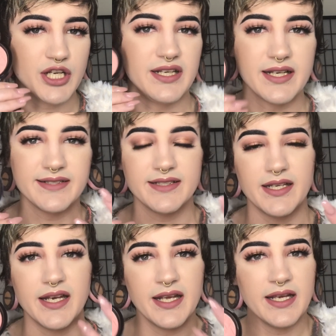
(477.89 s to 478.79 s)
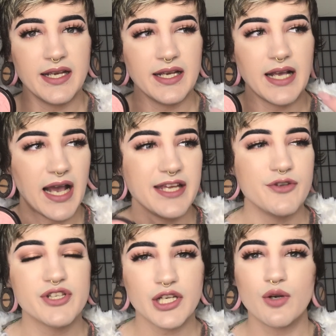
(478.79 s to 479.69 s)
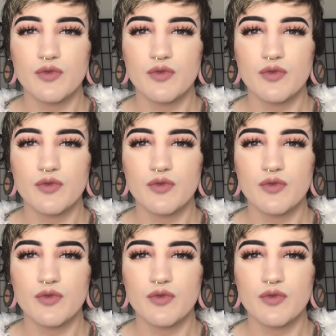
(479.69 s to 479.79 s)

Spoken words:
It doesn't... I used to go